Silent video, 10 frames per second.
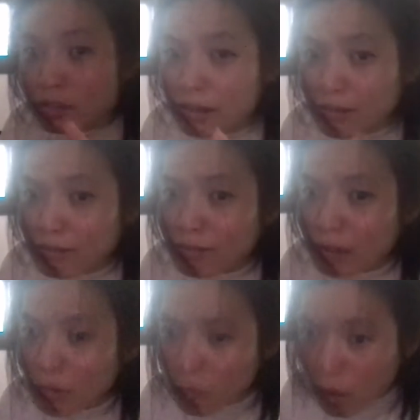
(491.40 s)
of
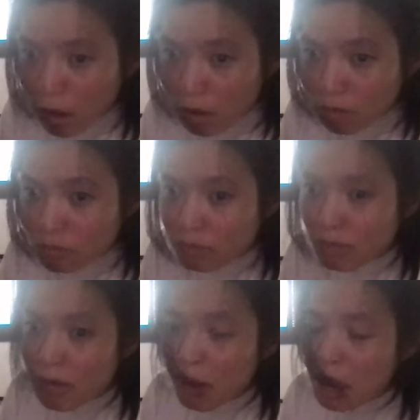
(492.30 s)
the wolf
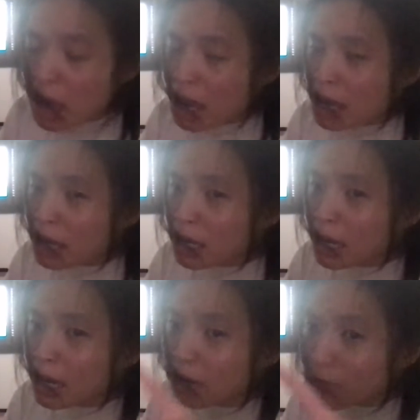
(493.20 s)

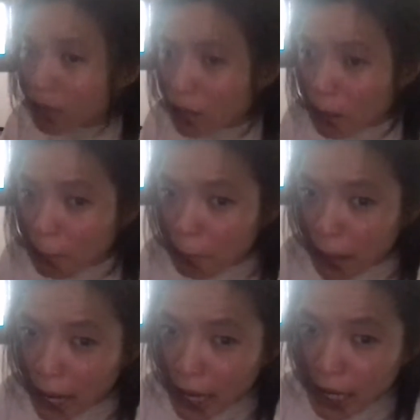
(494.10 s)
can fill up
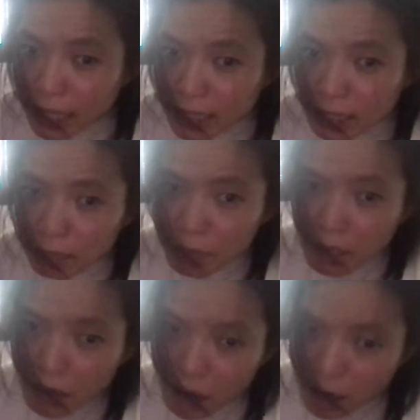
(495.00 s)
my
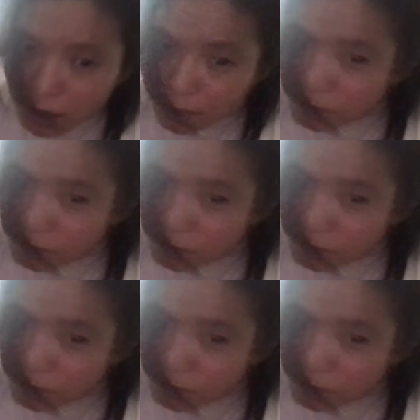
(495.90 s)
TBR,